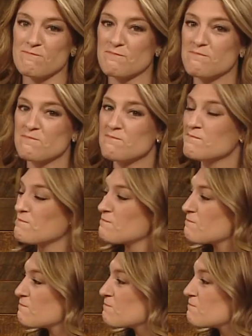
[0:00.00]

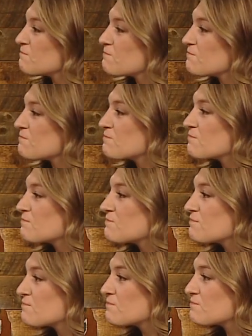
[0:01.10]

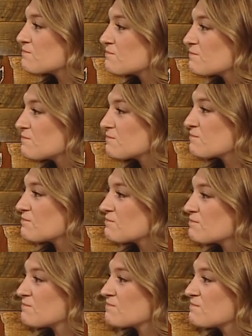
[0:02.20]

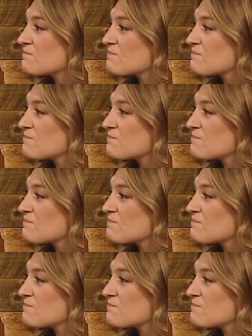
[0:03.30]
(not speaking)